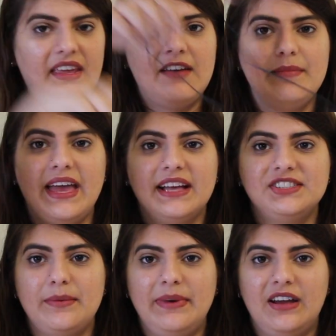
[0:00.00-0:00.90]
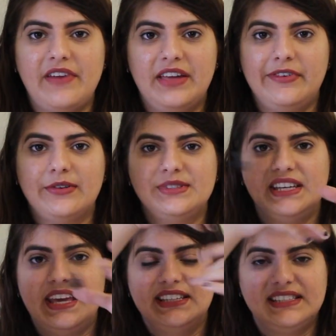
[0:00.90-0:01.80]
I have my extra pair of headphones
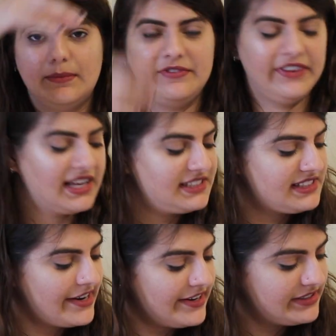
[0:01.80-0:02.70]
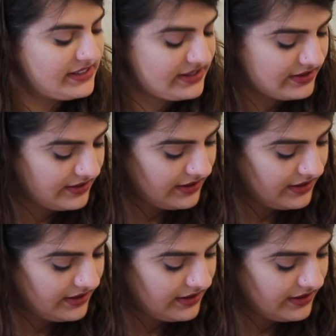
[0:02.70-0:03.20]
in case someone forgets theirs.